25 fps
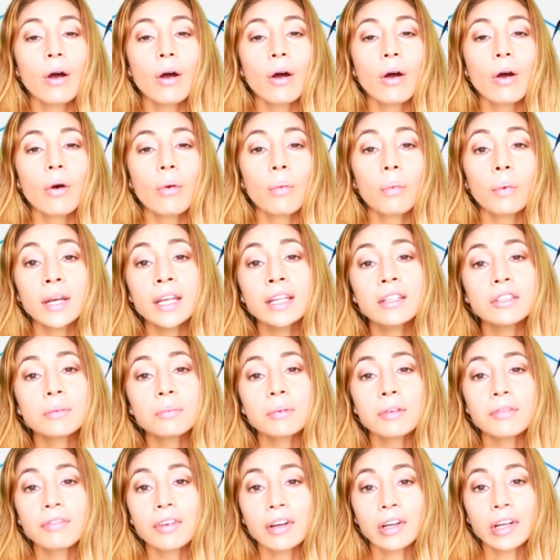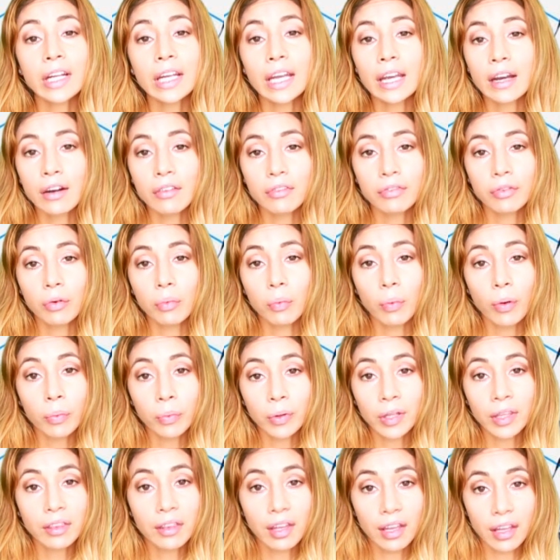We need to be very careful what
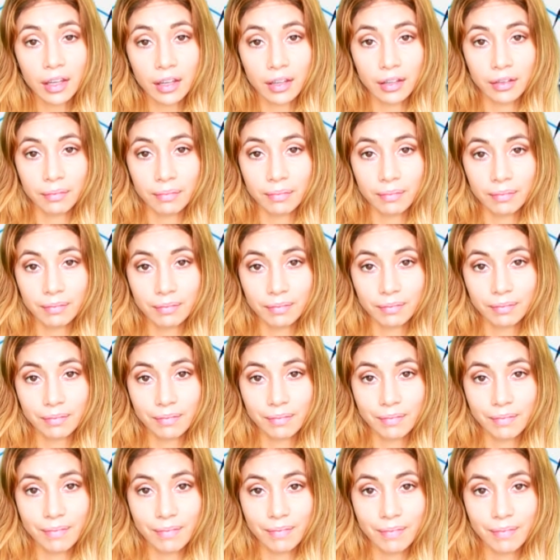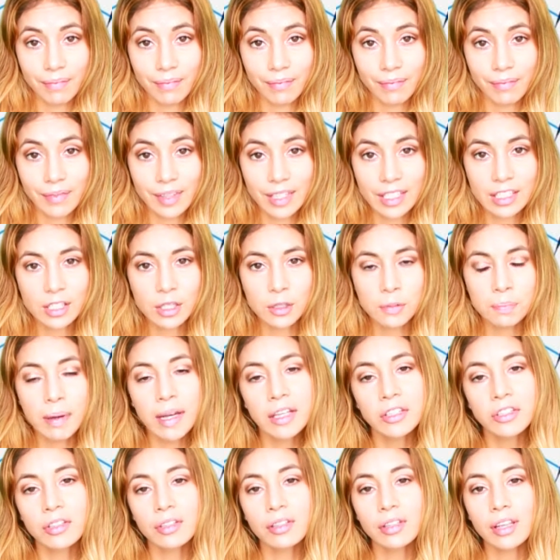we think,
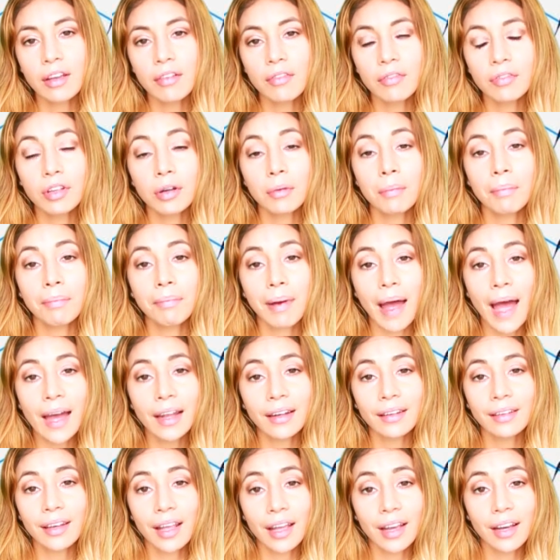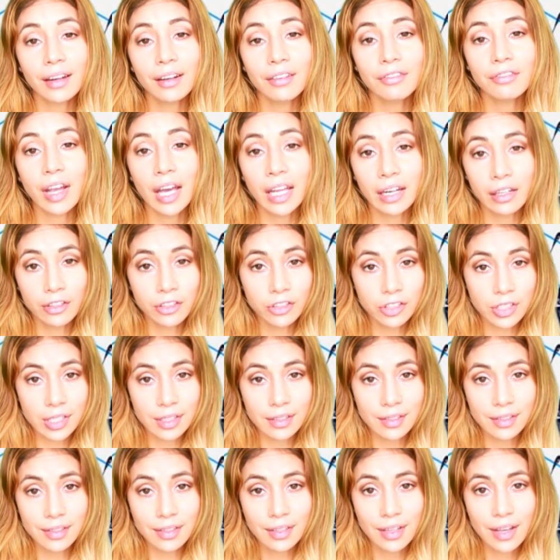especially if they're bad, negative
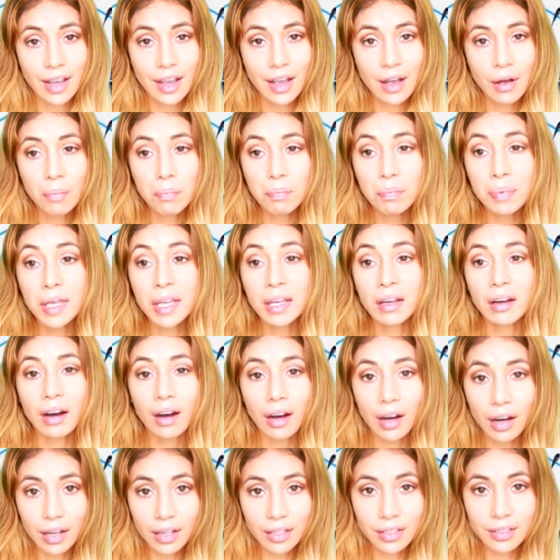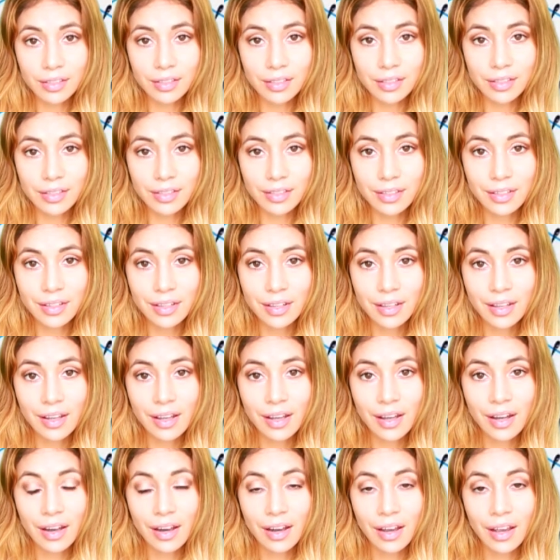energies, because
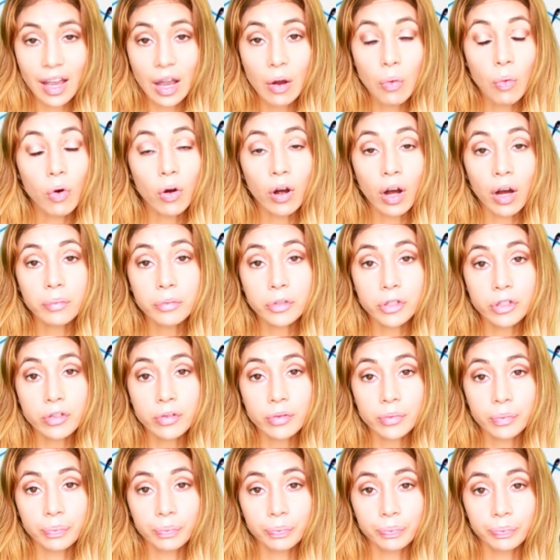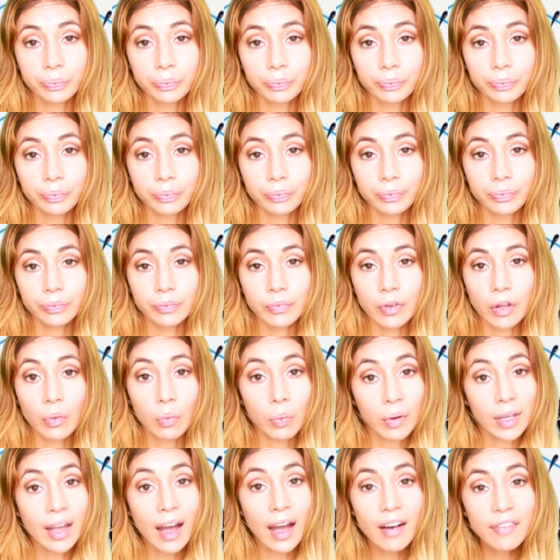it will come true.
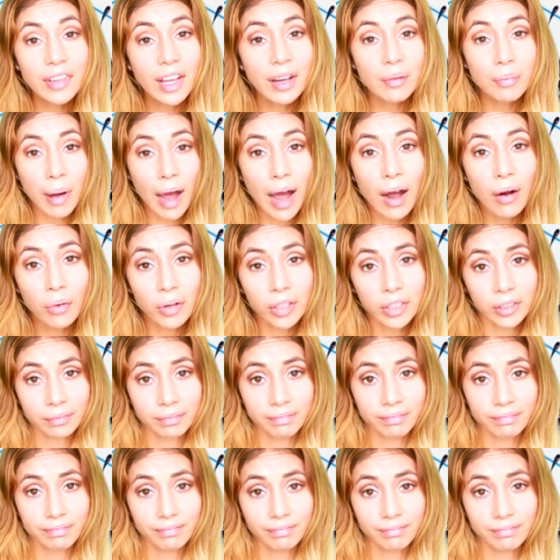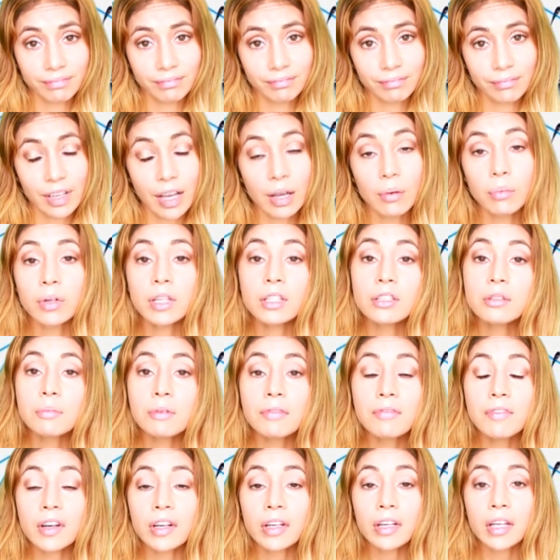We have that power, and we need to be
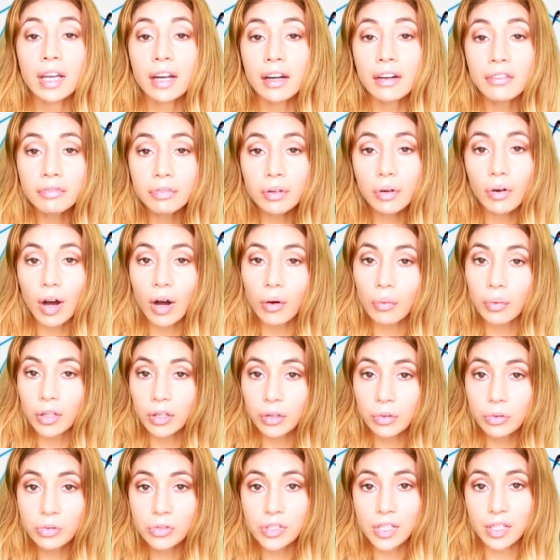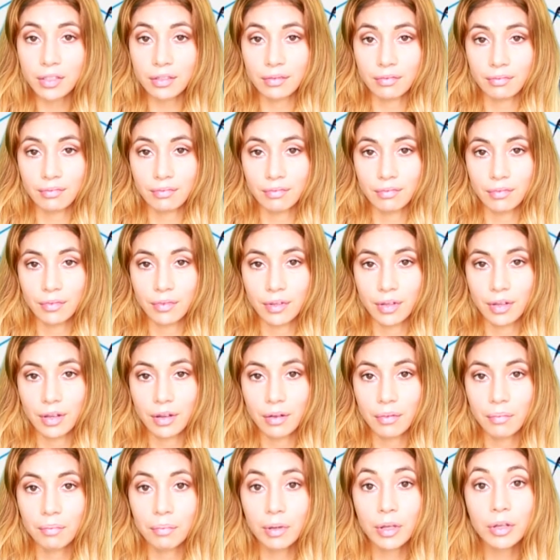very careful how we use it,
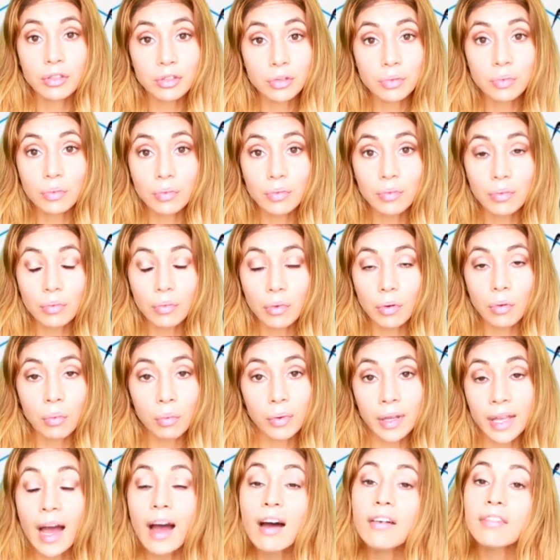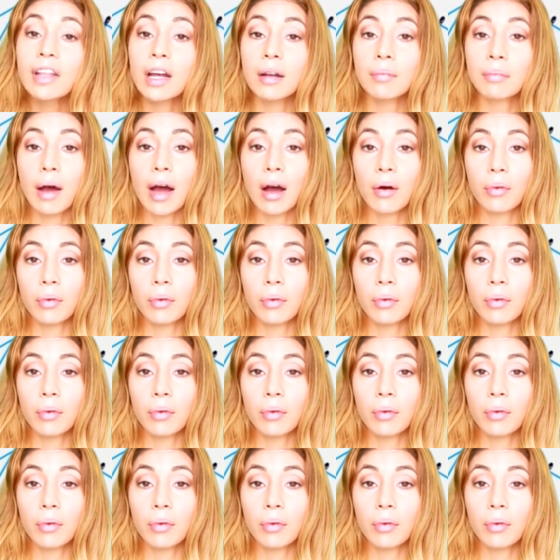because we have that power.